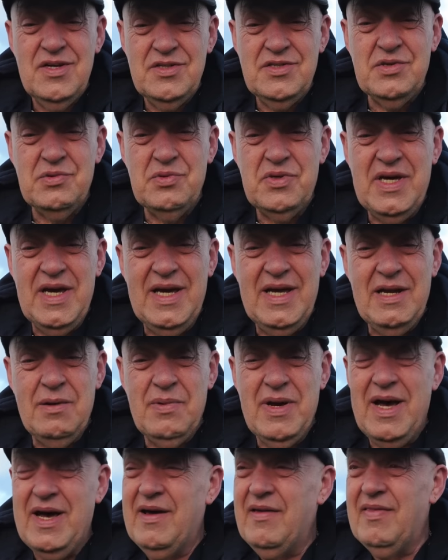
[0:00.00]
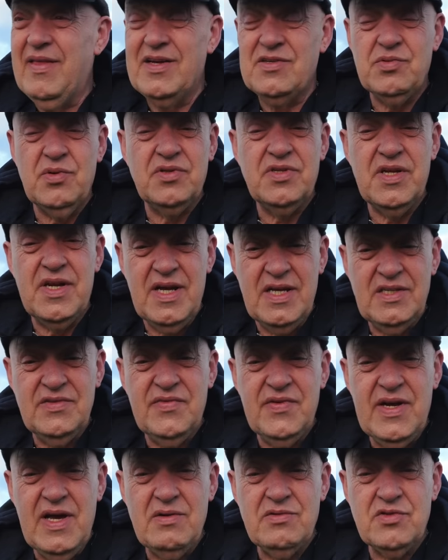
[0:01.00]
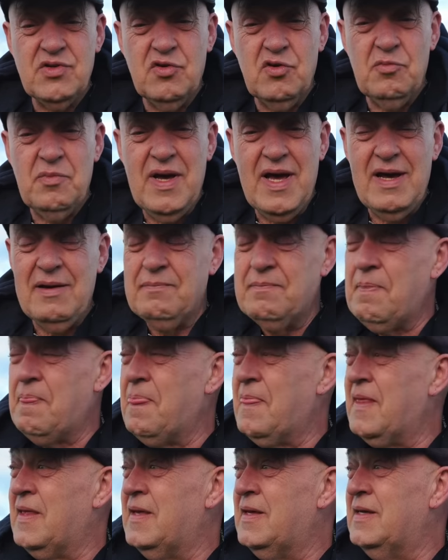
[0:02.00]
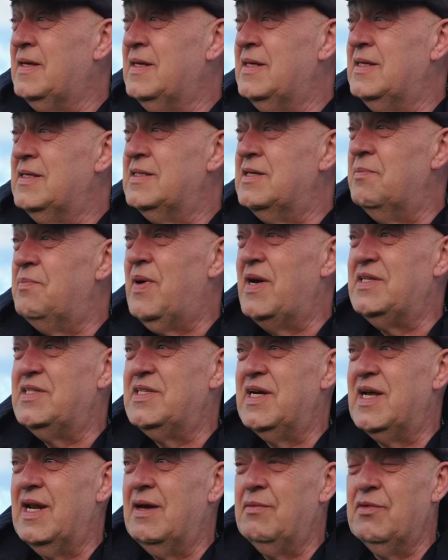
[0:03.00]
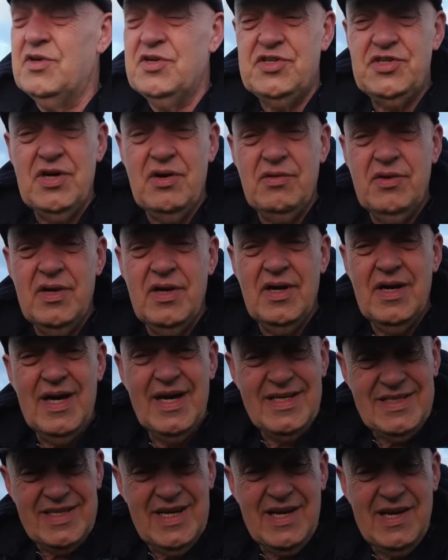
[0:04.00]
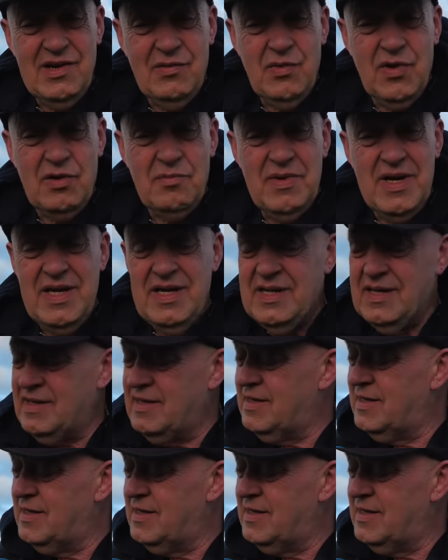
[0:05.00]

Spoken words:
too keen about, and that's what today's video is all about. So basically I'm going to show you exactly what I mean.